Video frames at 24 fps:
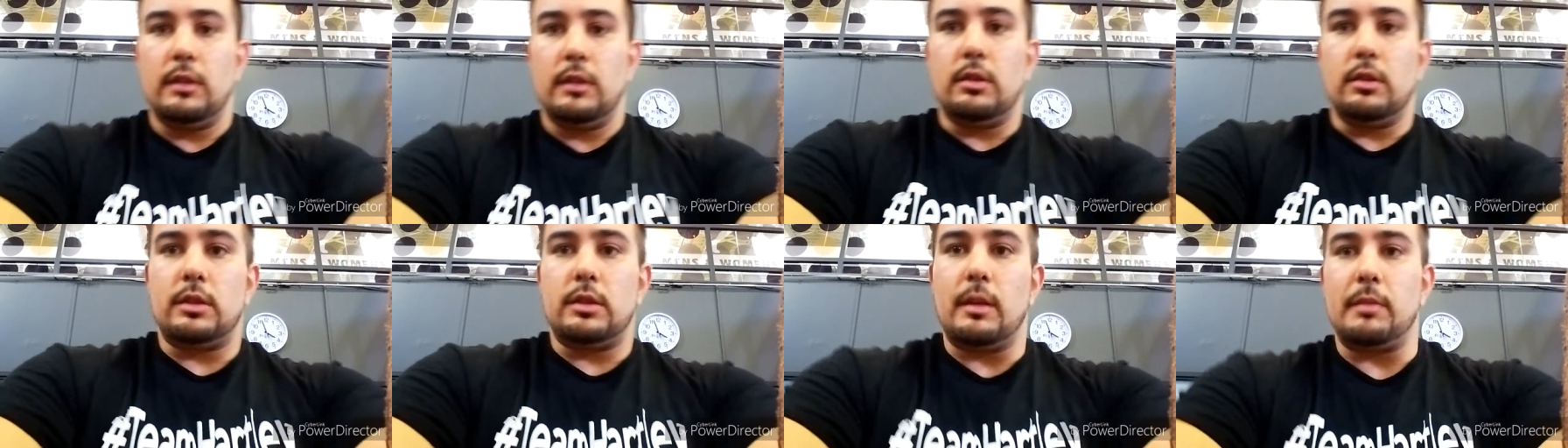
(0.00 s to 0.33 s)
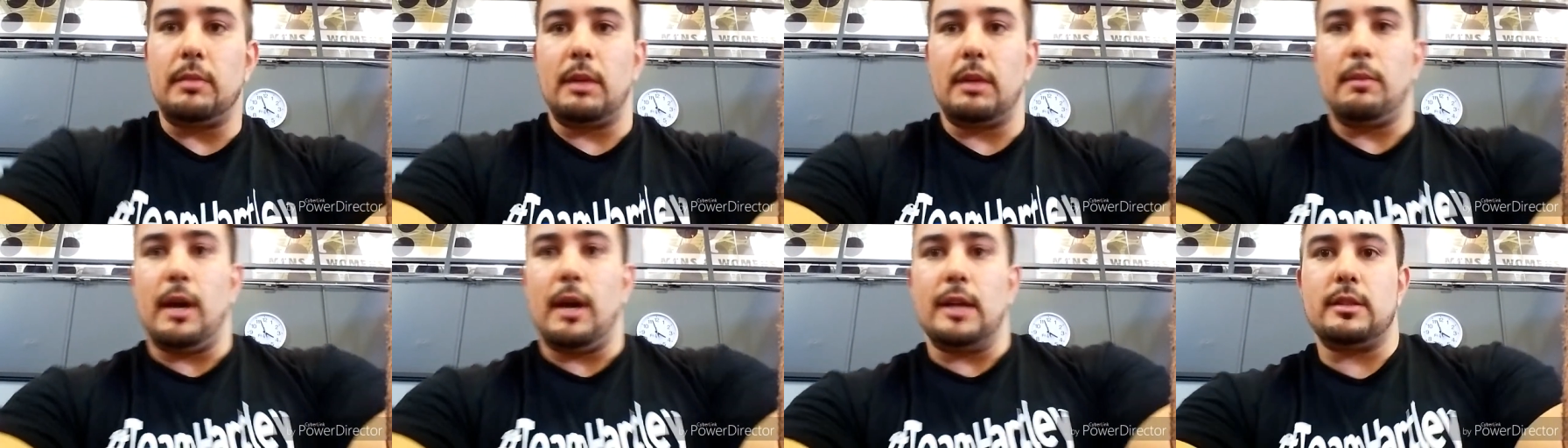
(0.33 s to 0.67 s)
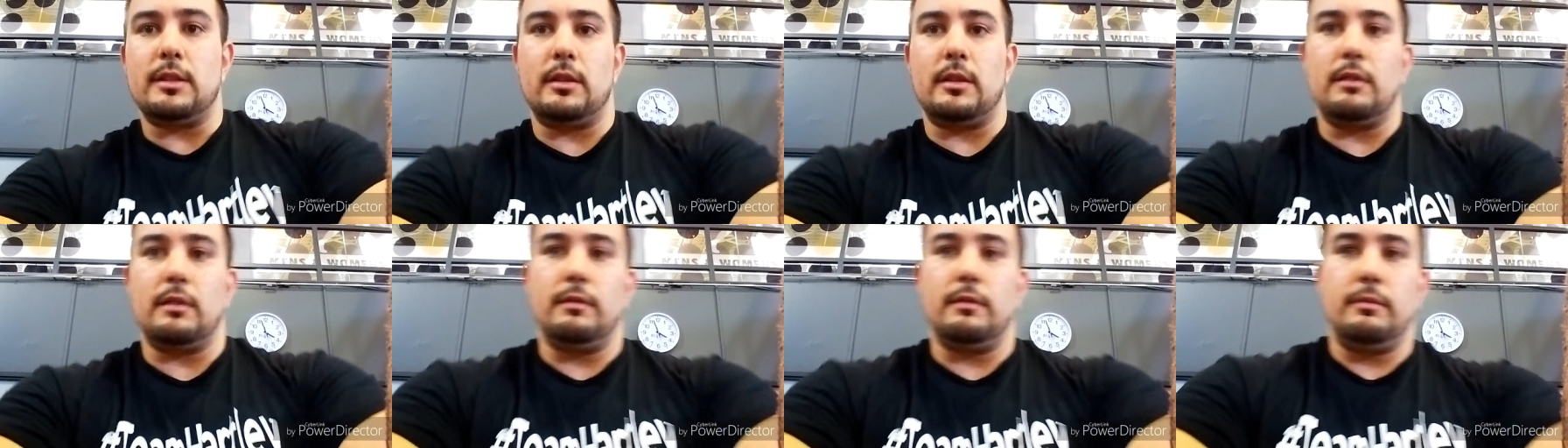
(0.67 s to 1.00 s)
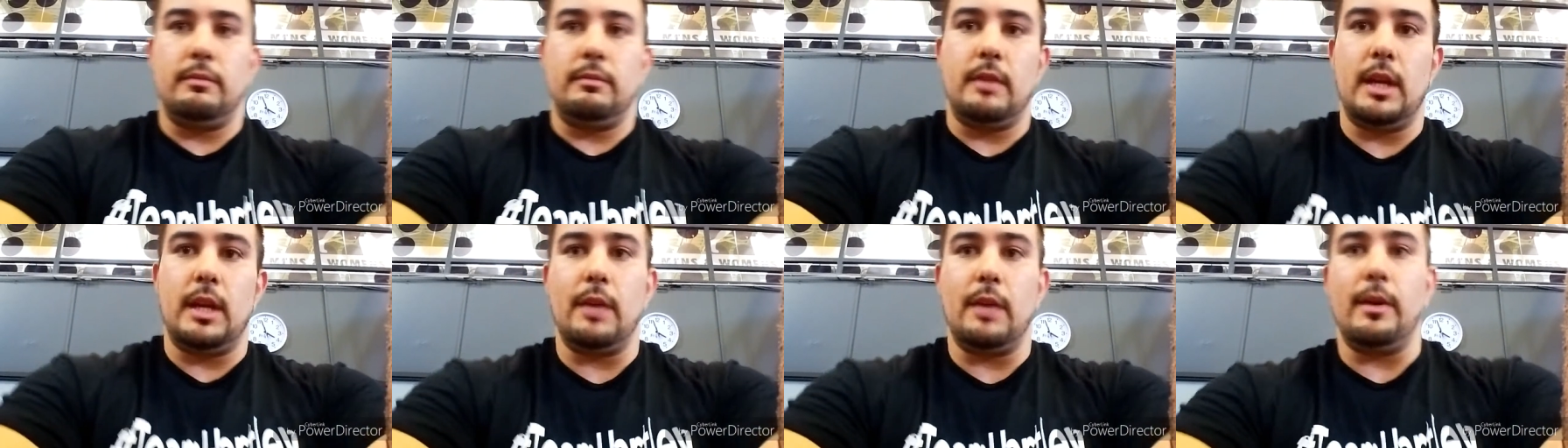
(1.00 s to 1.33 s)
Do something positive.
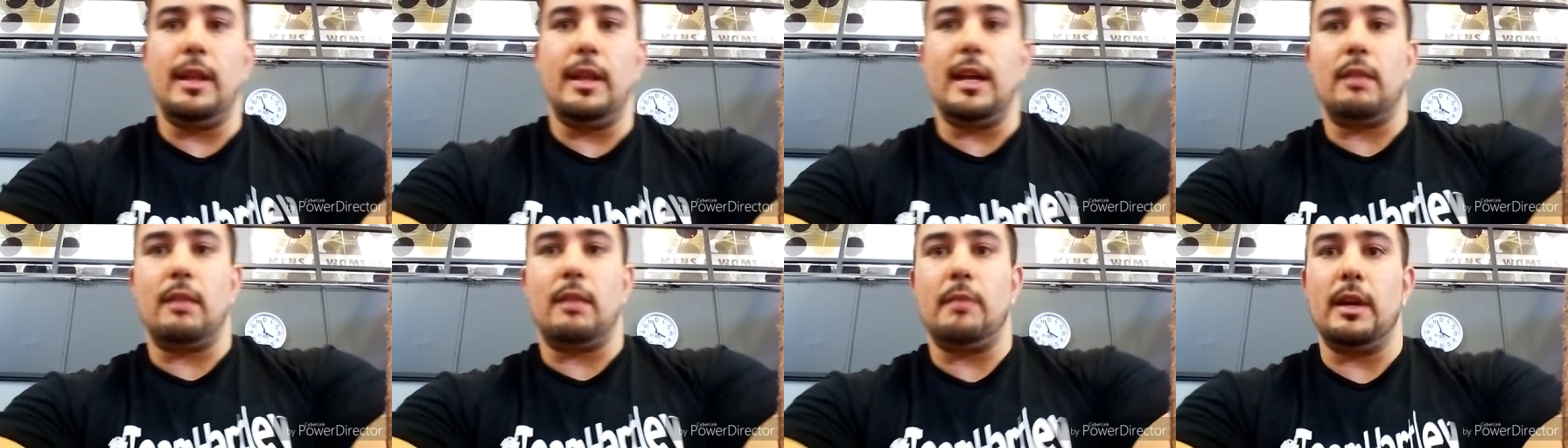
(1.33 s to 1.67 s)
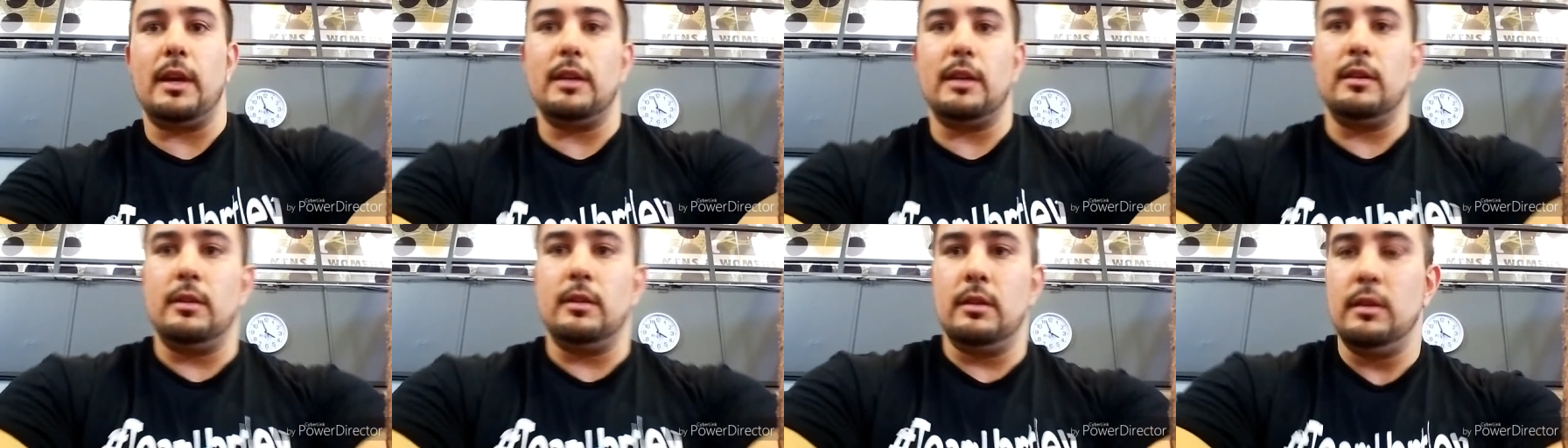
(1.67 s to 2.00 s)
Anyway, that's my